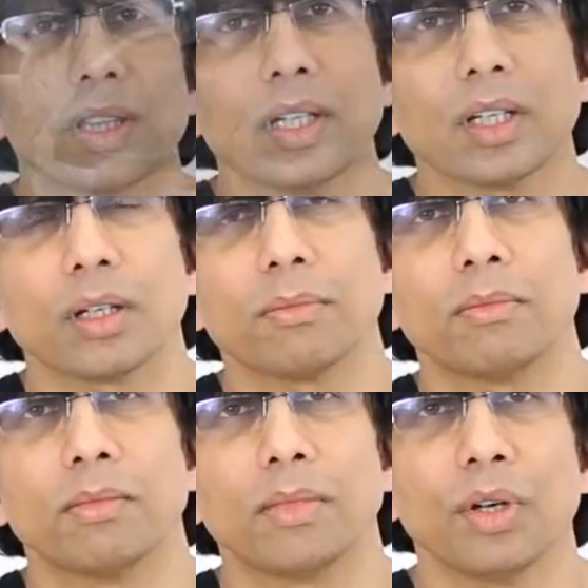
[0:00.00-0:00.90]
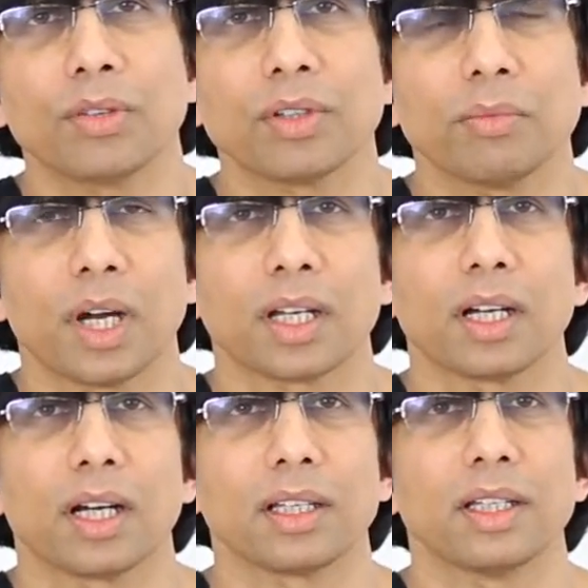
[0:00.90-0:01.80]
I think most of my
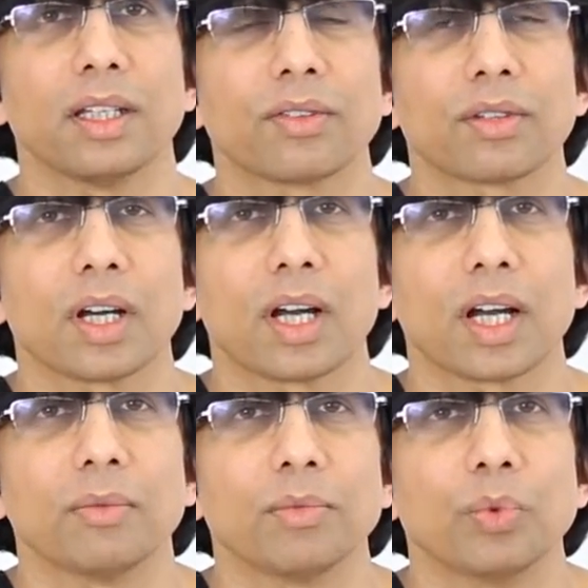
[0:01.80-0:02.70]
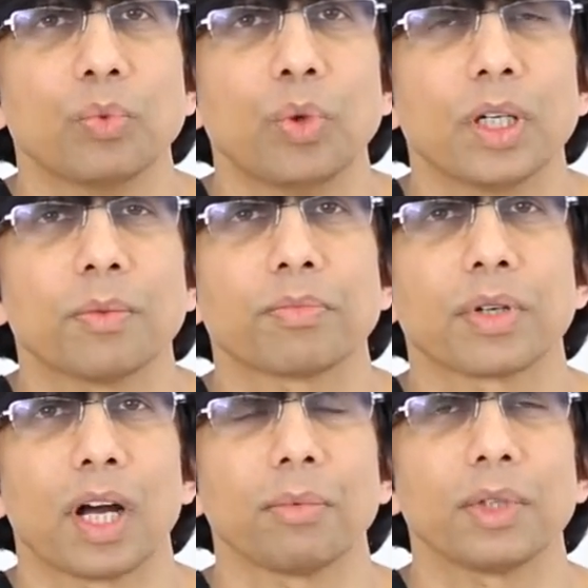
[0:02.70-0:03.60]
colleagues um, would
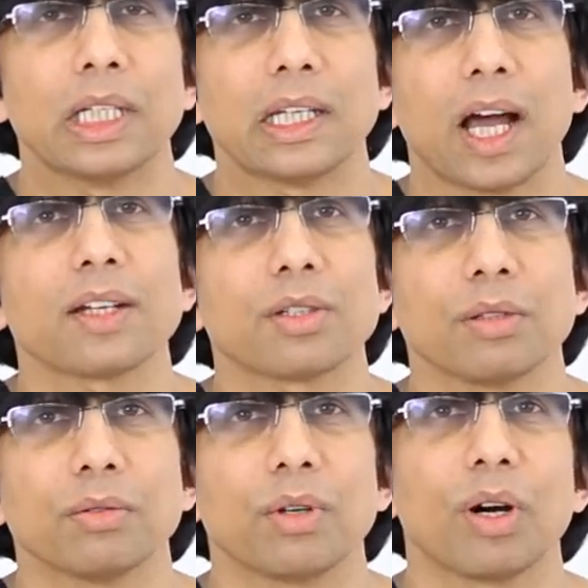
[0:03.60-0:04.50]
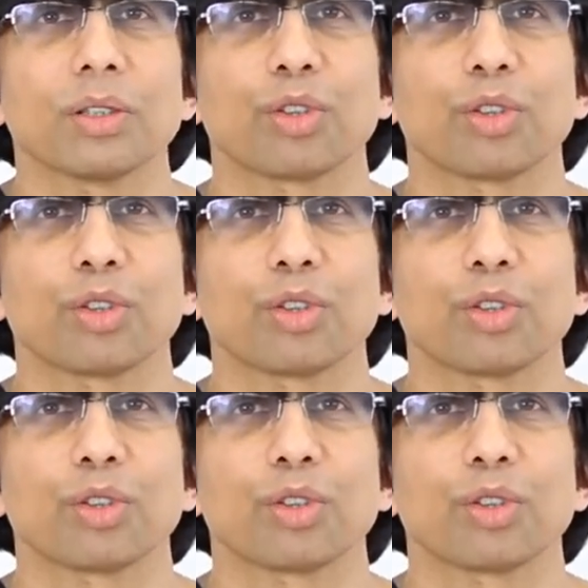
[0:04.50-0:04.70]
probably not do all